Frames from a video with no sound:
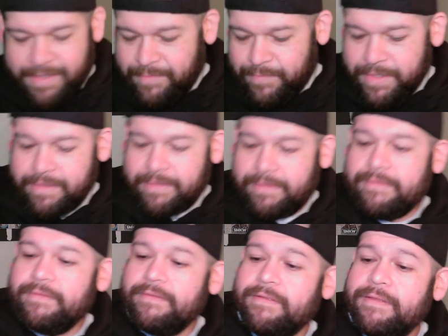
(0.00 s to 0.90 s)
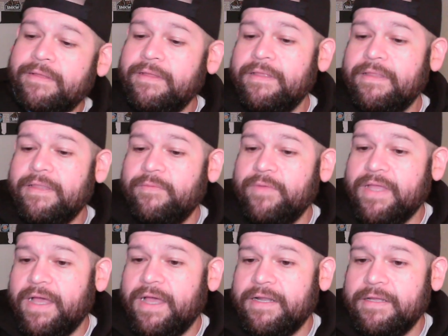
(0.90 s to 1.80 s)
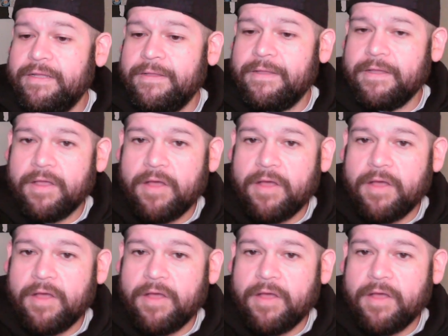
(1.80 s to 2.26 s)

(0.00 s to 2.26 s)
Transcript: give me it. Then we got a, a